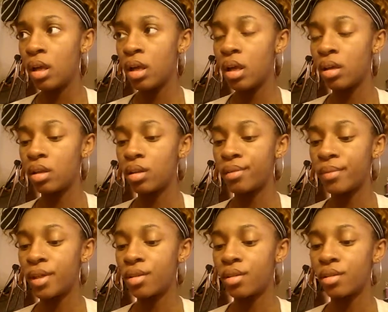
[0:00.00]
End of the
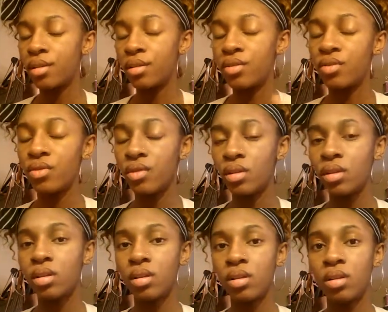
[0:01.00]
month of
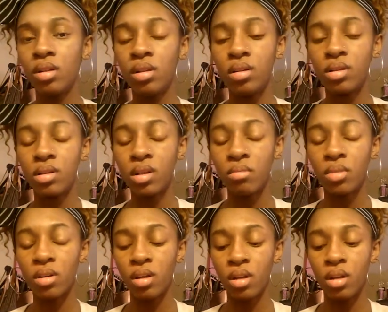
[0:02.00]
December.
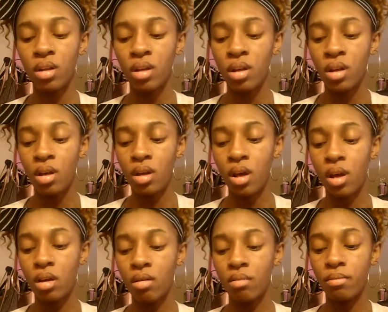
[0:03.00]

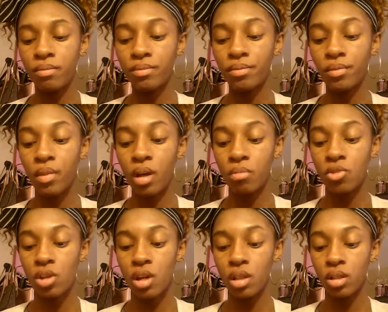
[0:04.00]
I'm
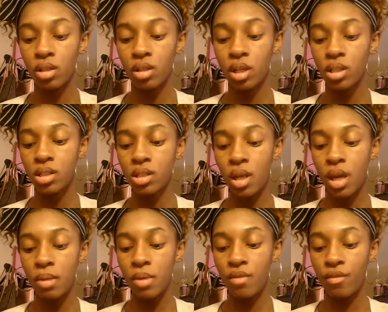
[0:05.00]
trying the NYX
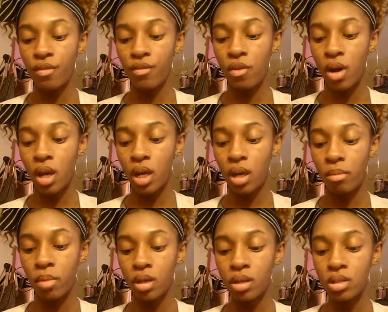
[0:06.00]
Tame and Frame
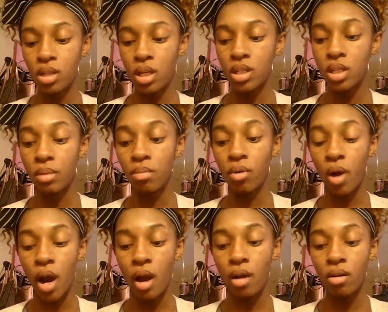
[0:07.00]
Tinted
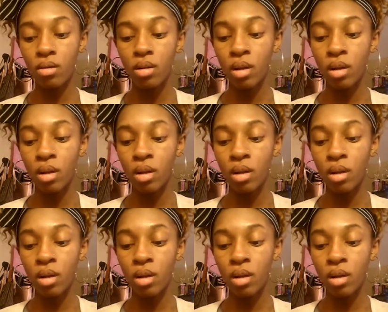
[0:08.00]
Brow